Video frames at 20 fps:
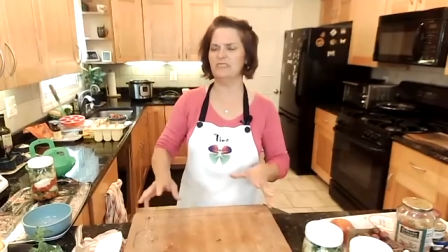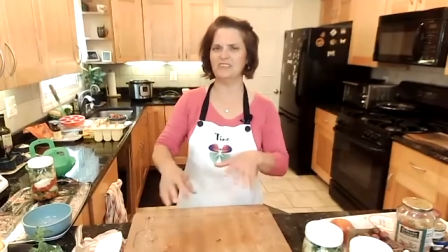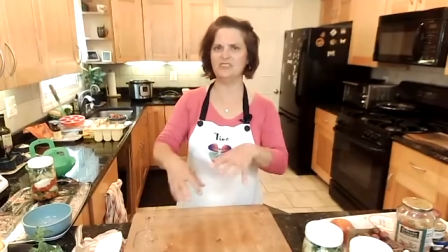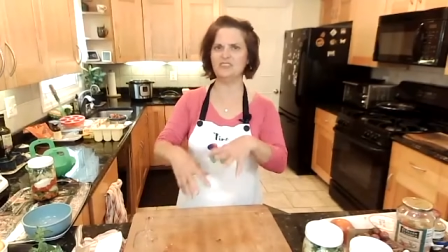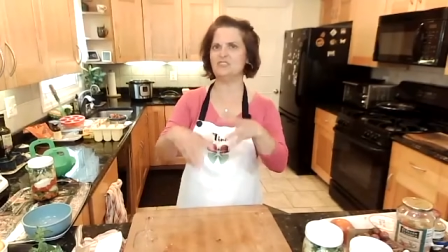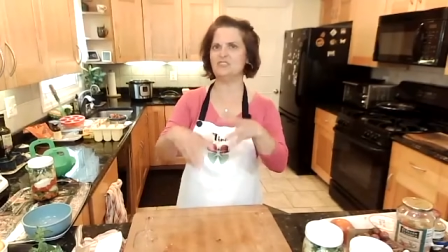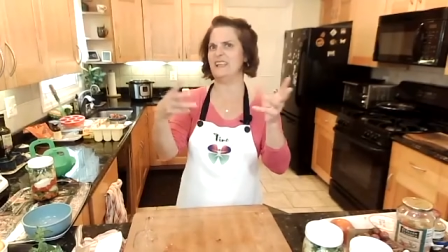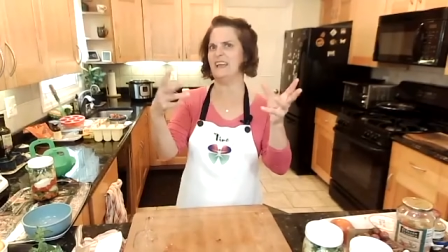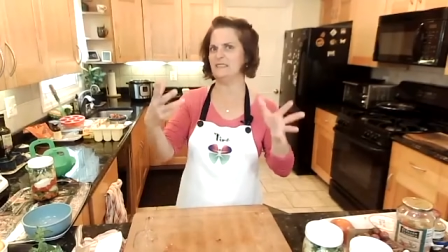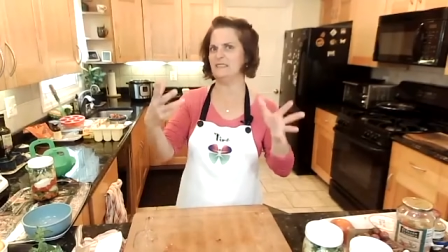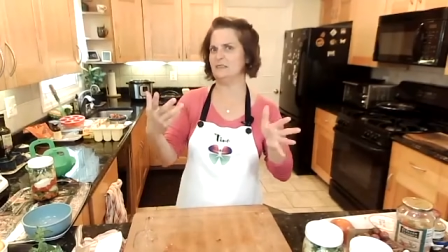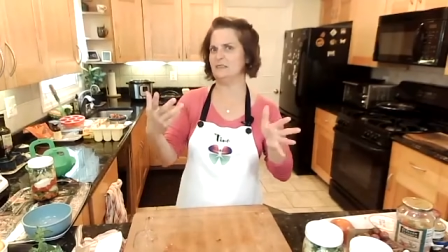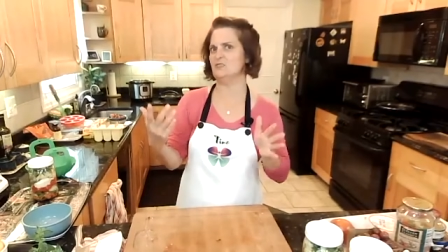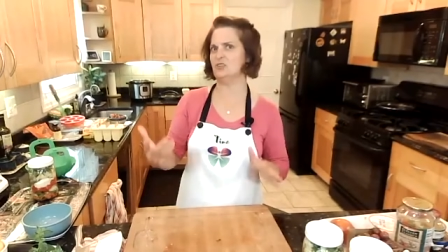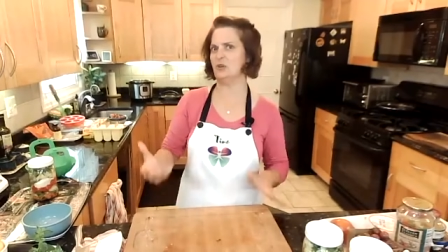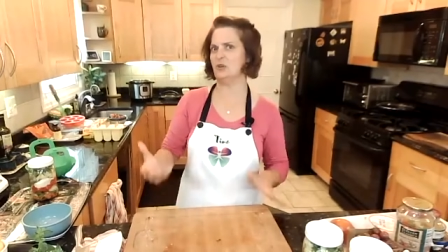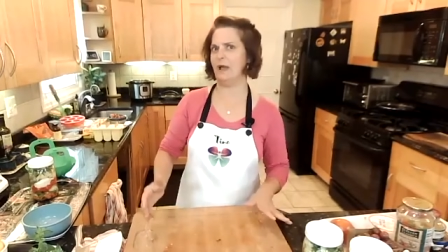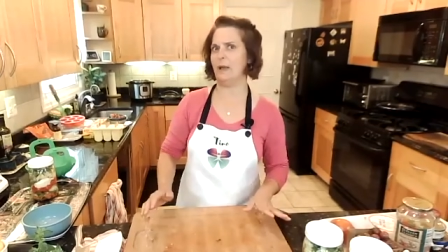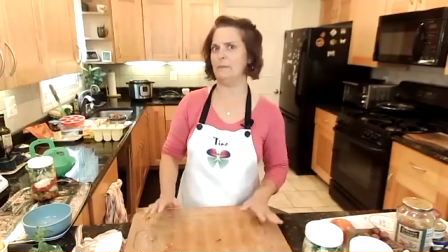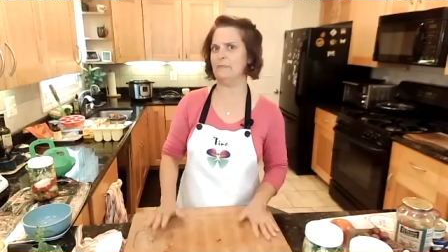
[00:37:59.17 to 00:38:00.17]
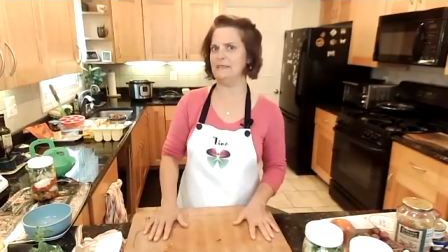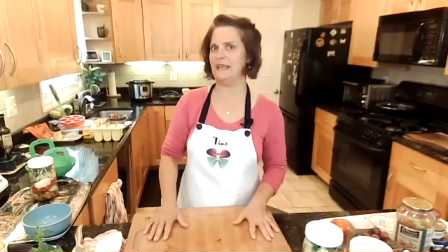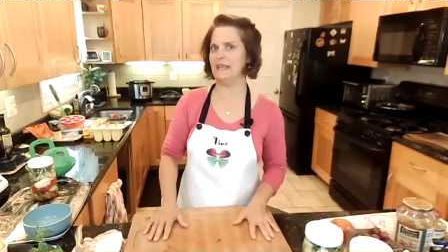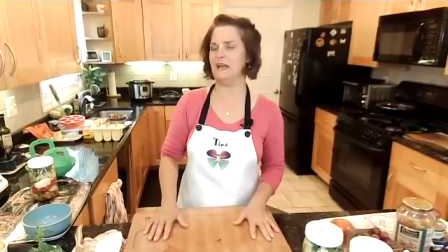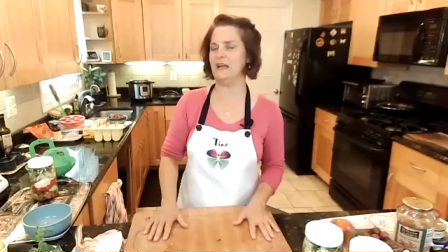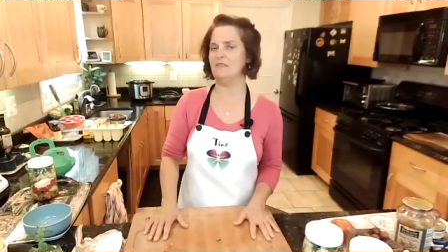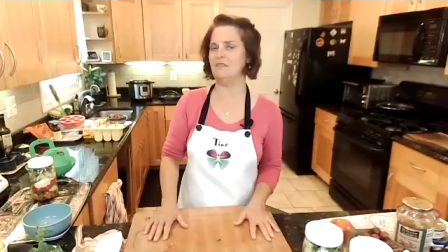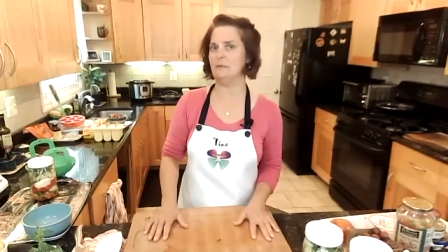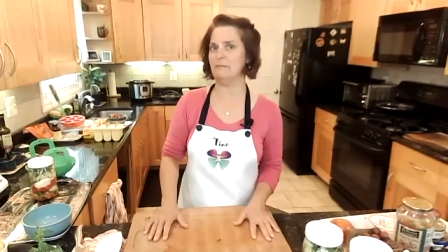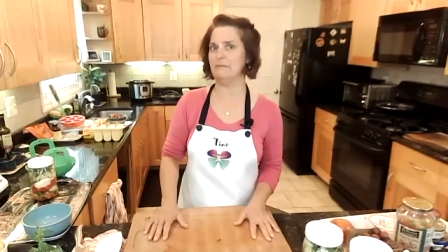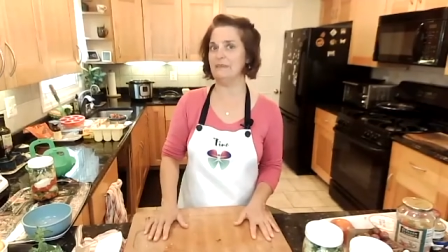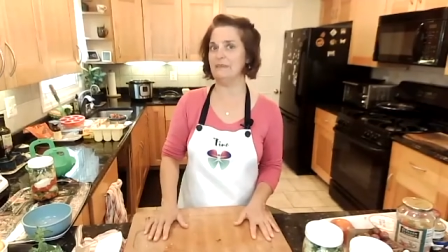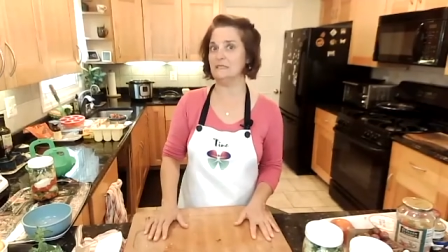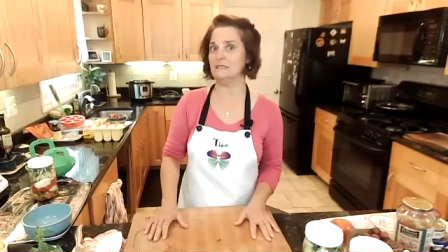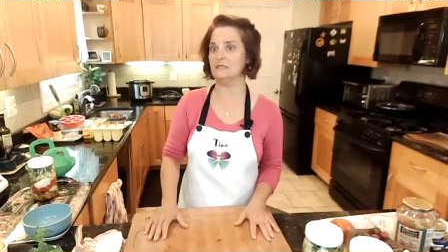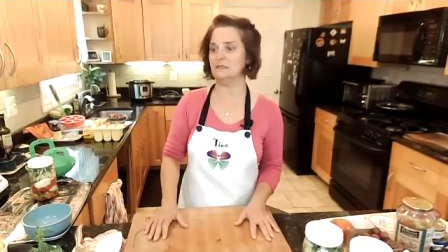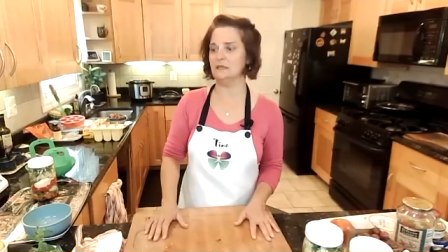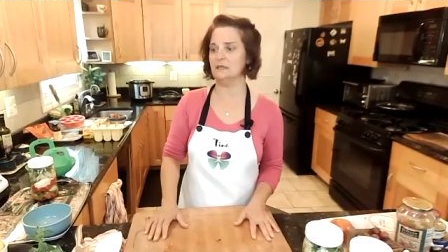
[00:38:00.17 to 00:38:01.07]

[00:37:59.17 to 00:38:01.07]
I just had that so happened to have the mint